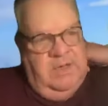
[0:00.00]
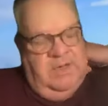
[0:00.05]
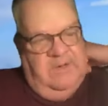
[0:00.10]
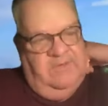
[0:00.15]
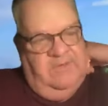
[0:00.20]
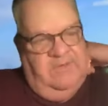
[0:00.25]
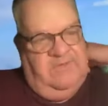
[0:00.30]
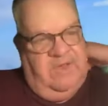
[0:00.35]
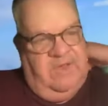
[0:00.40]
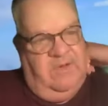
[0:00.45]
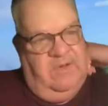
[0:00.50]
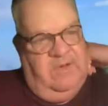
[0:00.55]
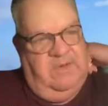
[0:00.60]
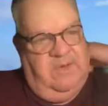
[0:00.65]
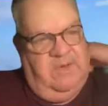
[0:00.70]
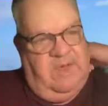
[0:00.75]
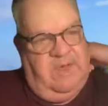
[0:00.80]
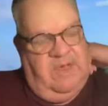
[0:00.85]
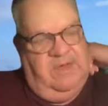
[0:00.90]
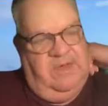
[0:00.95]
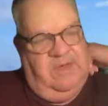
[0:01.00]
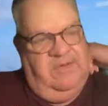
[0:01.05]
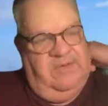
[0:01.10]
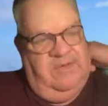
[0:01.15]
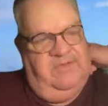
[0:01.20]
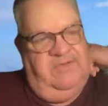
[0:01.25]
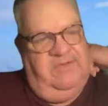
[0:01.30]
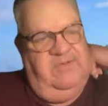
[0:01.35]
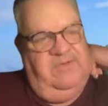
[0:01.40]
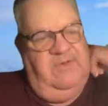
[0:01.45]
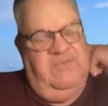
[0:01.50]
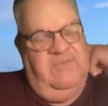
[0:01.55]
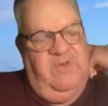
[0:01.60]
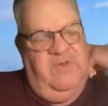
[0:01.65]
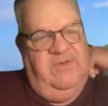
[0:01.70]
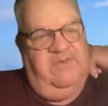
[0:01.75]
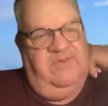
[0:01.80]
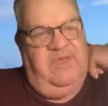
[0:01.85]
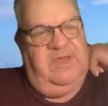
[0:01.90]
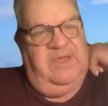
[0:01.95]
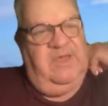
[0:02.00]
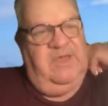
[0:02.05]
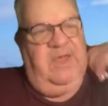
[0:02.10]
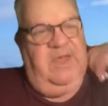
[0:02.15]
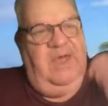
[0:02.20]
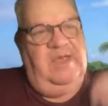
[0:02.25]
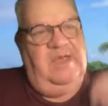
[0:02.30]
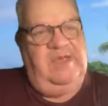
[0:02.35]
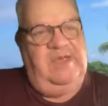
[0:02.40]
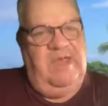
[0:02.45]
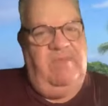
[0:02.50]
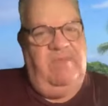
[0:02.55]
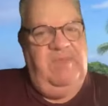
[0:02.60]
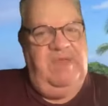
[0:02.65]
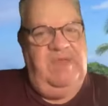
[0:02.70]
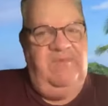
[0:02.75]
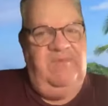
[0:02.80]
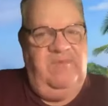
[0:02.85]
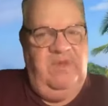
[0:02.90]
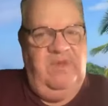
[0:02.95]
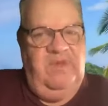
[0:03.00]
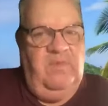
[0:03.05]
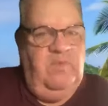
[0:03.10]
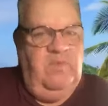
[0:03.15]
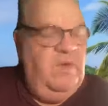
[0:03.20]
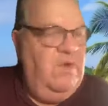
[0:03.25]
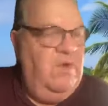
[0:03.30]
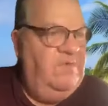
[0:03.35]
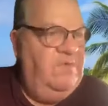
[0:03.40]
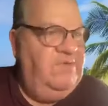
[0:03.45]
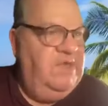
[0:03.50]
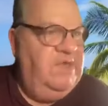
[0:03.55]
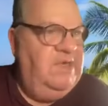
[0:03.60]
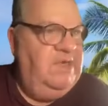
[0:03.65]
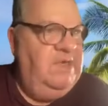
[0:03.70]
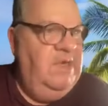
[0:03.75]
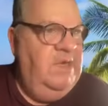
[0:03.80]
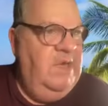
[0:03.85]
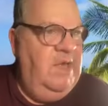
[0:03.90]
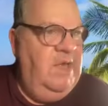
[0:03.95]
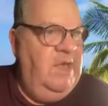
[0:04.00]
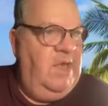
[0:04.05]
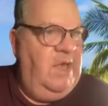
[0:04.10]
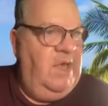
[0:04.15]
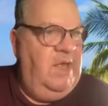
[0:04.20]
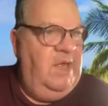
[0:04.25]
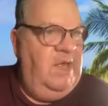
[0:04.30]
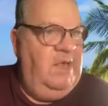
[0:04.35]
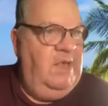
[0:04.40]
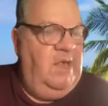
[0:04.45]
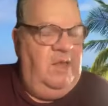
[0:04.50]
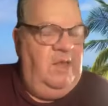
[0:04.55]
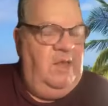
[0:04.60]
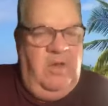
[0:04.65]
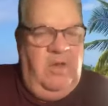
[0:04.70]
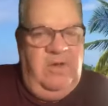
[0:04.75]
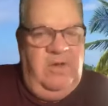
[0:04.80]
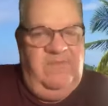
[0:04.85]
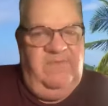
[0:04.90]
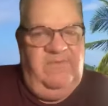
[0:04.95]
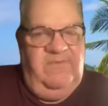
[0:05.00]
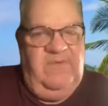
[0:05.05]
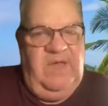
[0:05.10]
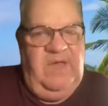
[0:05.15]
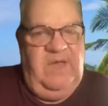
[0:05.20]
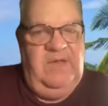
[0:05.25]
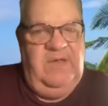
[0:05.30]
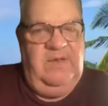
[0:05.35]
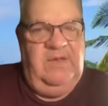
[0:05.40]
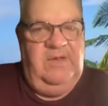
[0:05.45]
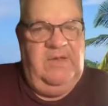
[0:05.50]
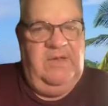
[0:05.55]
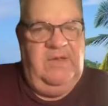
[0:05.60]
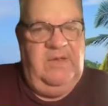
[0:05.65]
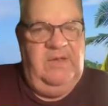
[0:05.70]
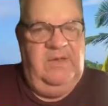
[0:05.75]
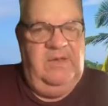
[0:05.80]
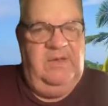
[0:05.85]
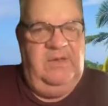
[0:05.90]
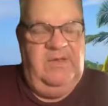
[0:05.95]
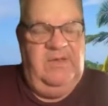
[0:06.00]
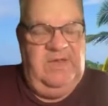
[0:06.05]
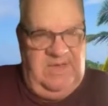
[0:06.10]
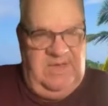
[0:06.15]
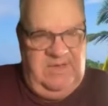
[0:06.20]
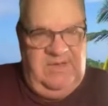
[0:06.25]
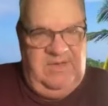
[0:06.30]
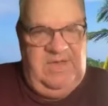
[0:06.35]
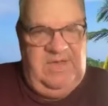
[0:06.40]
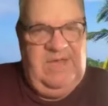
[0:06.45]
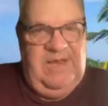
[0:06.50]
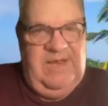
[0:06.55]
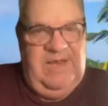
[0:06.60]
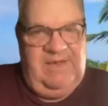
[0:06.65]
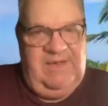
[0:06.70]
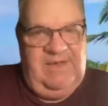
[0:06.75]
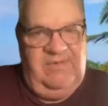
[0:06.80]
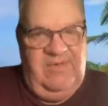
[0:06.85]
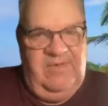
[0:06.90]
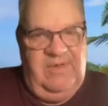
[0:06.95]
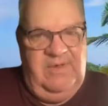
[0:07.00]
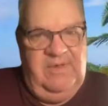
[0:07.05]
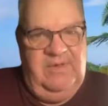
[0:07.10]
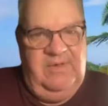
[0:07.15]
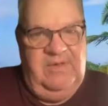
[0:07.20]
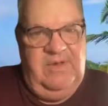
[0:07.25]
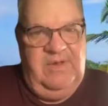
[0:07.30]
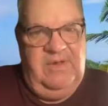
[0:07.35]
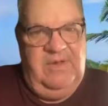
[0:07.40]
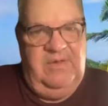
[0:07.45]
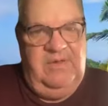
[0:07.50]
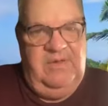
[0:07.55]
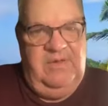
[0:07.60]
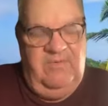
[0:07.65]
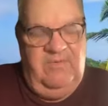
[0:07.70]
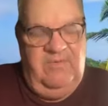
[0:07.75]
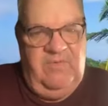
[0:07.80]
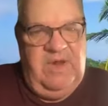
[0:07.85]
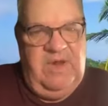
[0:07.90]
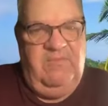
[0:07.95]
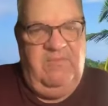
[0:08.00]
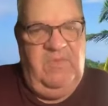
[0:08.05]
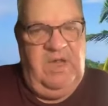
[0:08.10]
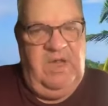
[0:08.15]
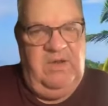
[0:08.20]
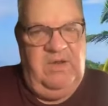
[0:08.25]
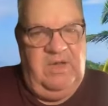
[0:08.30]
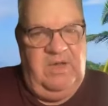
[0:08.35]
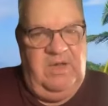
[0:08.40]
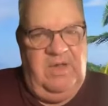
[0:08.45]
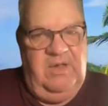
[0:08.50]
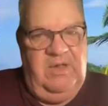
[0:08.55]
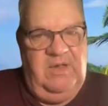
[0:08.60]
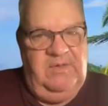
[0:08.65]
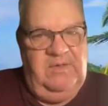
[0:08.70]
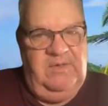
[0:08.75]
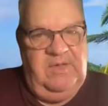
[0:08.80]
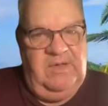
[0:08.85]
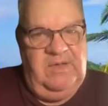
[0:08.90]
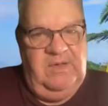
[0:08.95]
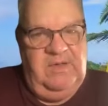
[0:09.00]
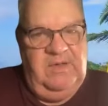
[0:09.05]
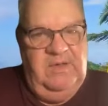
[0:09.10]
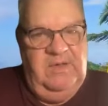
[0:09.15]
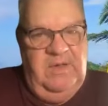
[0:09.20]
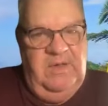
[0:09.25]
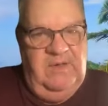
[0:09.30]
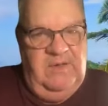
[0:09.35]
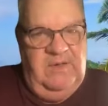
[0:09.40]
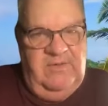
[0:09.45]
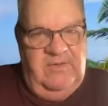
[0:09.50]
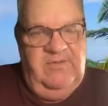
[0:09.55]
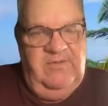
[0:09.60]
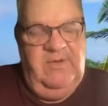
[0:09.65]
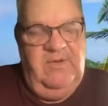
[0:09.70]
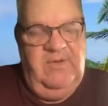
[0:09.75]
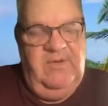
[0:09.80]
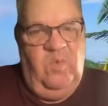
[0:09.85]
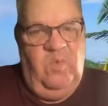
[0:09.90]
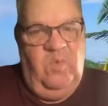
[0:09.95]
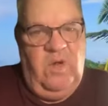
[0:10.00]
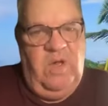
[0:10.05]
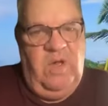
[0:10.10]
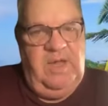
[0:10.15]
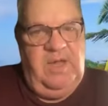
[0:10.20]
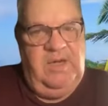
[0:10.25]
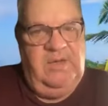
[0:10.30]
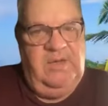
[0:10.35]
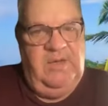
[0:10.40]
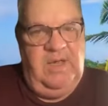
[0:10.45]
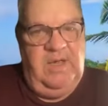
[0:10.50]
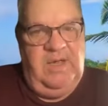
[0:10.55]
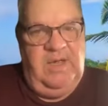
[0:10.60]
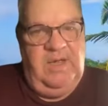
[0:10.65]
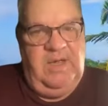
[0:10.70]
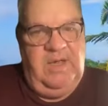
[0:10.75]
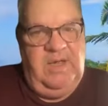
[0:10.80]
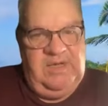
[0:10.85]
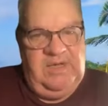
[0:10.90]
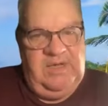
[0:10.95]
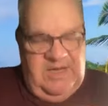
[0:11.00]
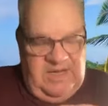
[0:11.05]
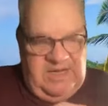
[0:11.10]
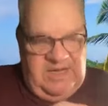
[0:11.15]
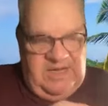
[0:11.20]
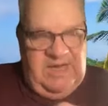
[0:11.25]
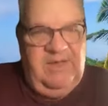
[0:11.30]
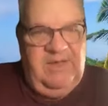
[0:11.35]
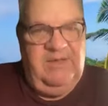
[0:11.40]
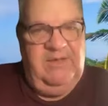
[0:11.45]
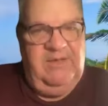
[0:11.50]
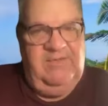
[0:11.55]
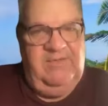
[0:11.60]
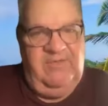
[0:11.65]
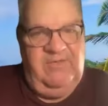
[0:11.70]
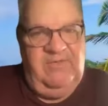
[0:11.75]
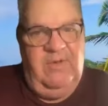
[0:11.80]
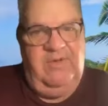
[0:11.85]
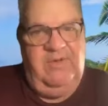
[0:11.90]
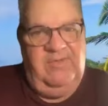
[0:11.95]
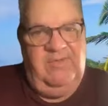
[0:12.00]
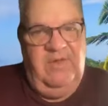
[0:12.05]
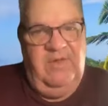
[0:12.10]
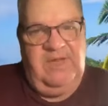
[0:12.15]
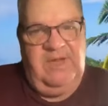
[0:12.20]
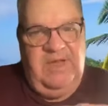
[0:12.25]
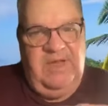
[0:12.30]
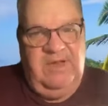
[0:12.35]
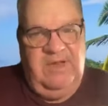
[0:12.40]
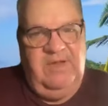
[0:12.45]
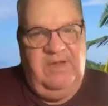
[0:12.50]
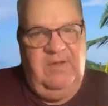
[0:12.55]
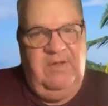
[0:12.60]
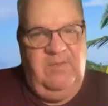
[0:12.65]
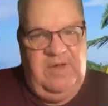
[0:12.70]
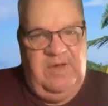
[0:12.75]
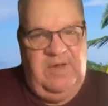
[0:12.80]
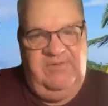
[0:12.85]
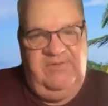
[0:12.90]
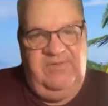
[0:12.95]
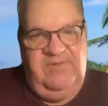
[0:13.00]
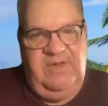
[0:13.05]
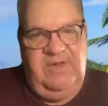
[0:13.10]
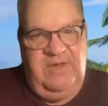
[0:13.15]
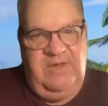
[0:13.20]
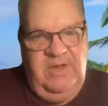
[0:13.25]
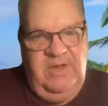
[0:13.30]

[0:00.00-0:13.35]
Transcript: so there's new music coming for the world, and a lot of the elect, the remnant, the new wine are going to hear these songs, like Kanye West and